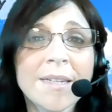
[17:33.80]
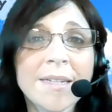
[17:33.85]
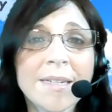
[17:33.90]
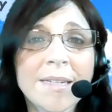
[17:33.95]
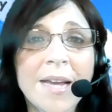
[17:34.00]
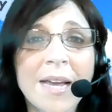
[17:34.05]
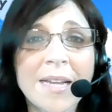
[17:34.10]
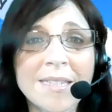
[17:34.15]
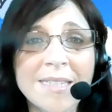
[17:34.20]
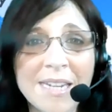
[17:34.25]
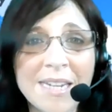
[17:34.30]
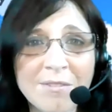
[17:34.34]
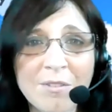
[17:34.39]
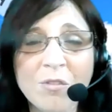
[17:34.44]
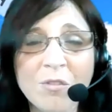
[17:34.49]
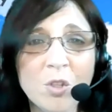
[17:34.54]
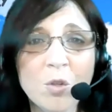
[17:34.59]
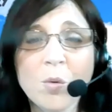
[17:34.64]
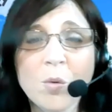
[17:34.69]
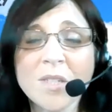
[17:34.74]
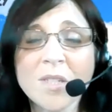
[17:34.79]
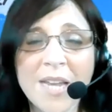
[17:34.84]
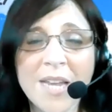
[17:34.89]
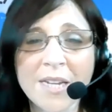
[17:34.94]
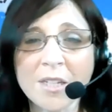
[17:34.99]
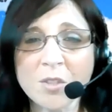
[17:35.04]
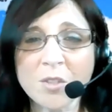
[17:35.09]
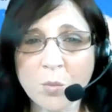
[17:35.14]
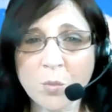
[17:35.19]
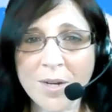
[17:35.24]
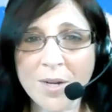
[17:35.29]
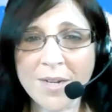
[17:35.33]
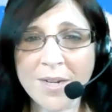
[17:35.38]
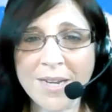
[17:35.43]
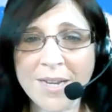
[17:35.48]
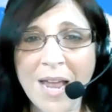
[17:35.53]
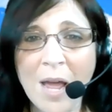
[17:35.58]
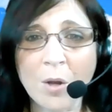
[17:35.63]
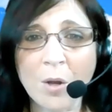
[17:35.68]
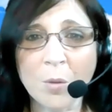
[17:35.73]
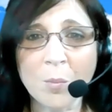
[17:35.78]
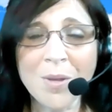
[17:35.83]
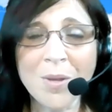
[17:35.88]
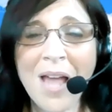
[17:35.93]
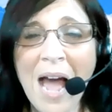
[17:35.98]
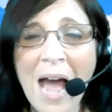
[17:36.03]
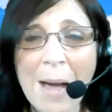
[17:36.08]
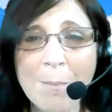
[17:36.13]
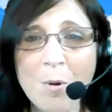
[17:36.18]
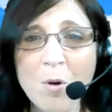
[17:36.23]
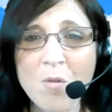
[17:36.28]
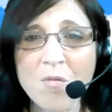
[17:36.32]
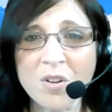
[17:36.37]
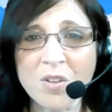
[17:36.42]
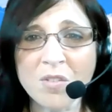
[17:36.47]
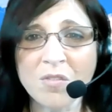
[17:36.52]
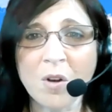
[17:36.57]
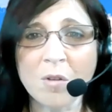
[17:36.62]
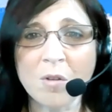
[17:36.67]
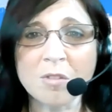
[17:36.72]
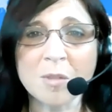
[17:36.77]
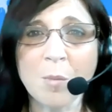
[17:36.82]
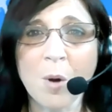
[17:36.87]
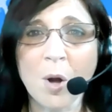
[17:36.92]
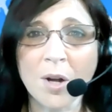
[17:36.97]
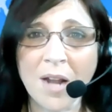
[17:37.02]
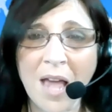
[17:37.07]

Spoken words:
Dave, if you would take us right now, can we hop over to Vote Smart?